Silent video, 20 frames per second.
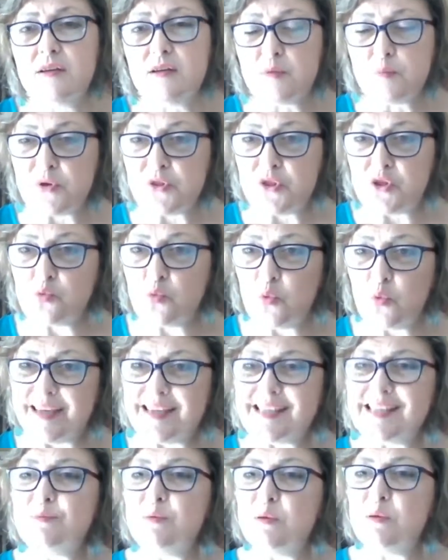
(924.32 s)
But there's
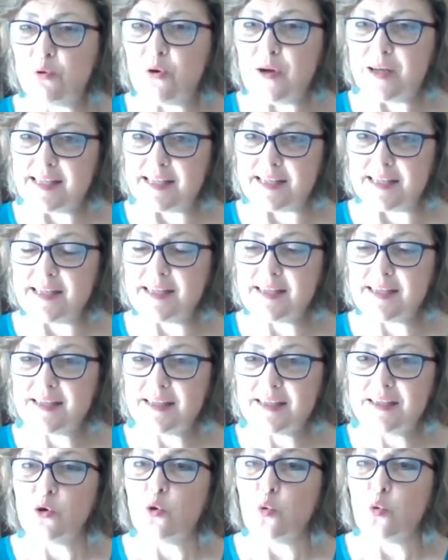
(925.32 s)
ways to be present
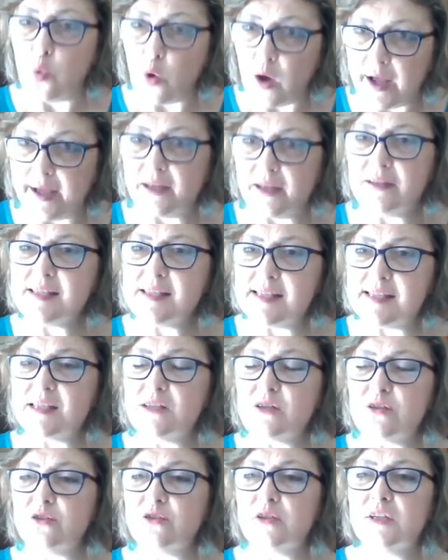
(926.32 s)
while
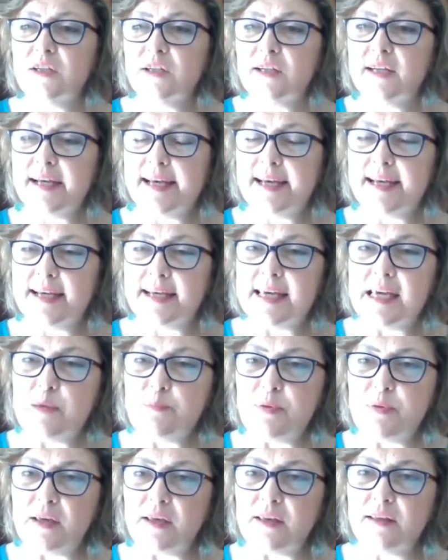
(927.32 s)
still
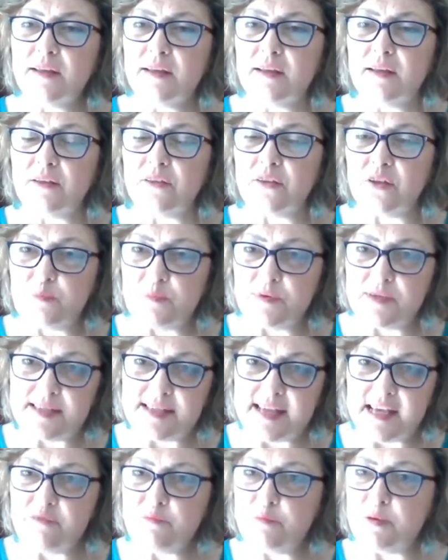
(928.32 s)
keeping the
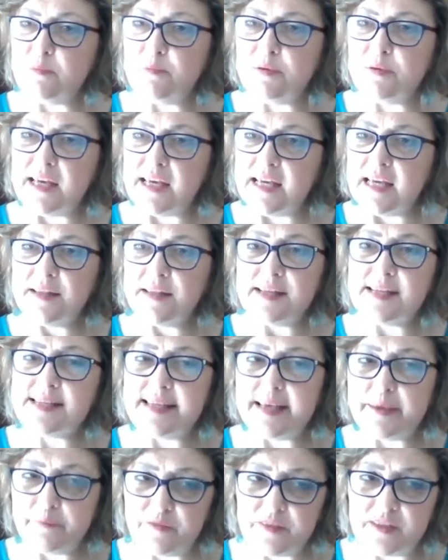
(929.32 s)
safe PPE and a
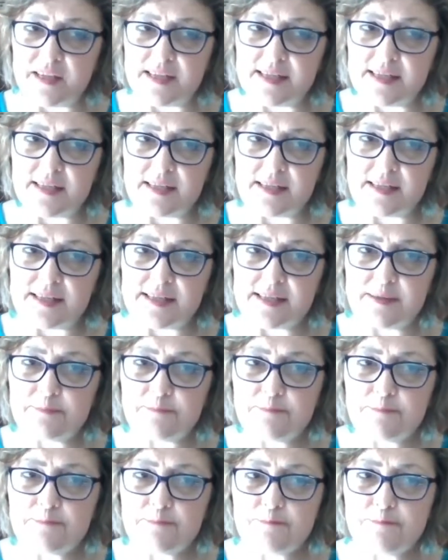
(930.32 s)
safe distance.
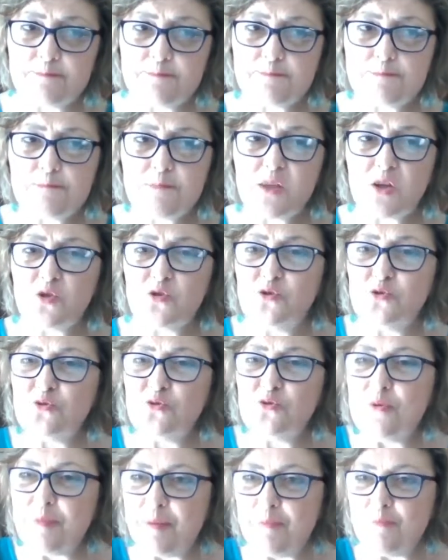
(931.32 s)
Do
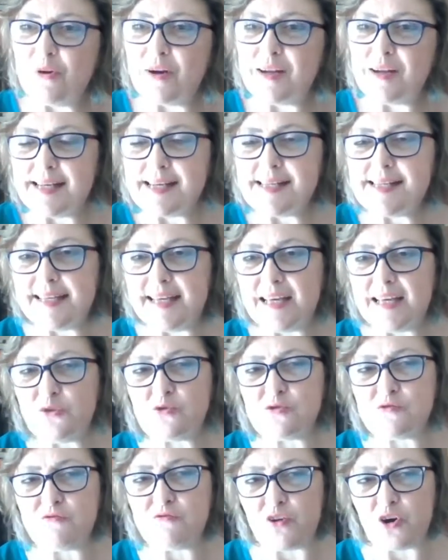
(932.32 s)
remember, as I say,
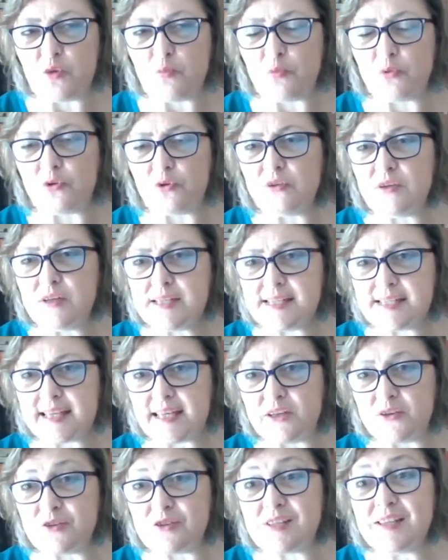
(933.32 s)
those verbal
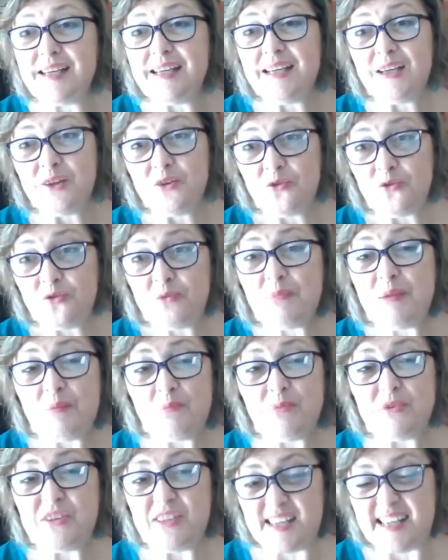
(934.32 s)
skills.
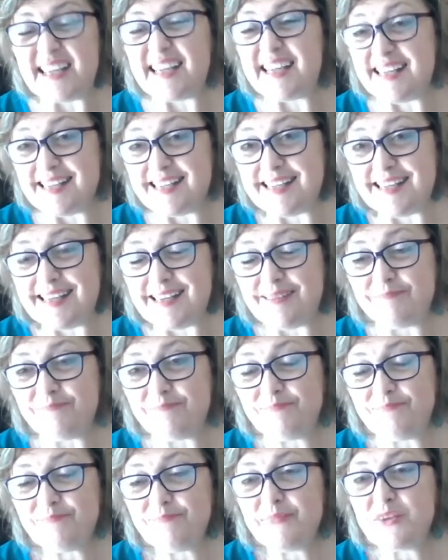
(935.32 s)
Remember dignity.
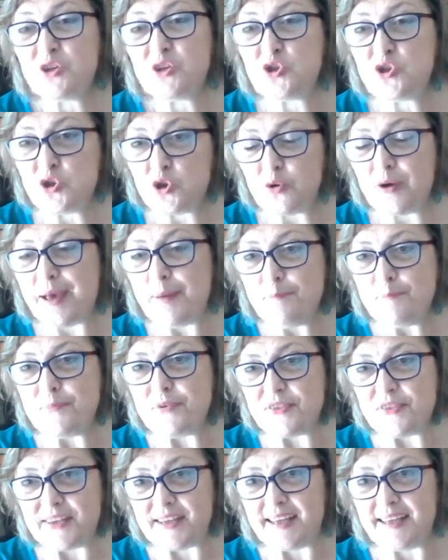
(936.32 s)
Show
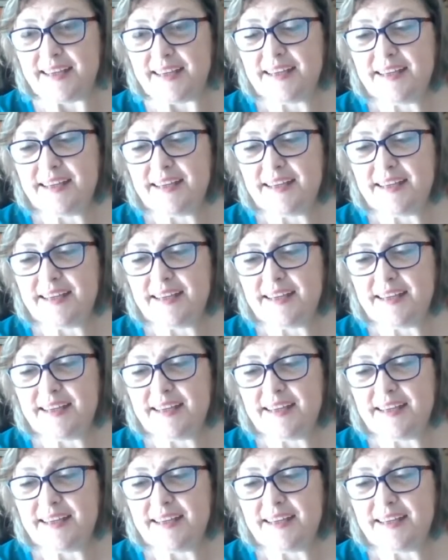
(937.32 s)
empathy.